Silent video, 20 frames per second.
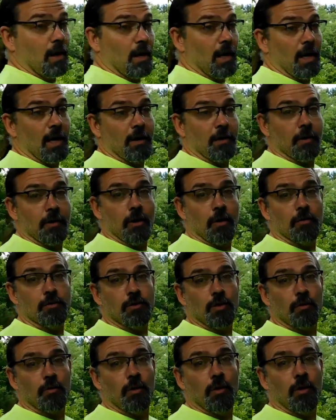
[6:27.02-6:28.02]
And the goats
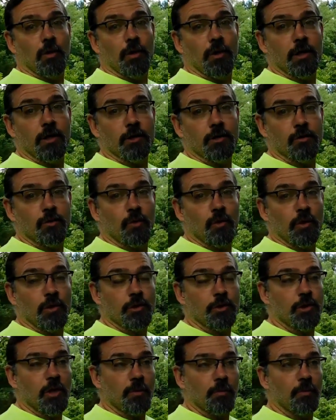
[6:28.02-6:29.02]
will really enjoy
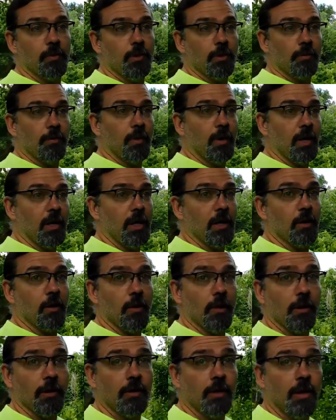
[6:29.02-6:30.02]
jumping and playing on it.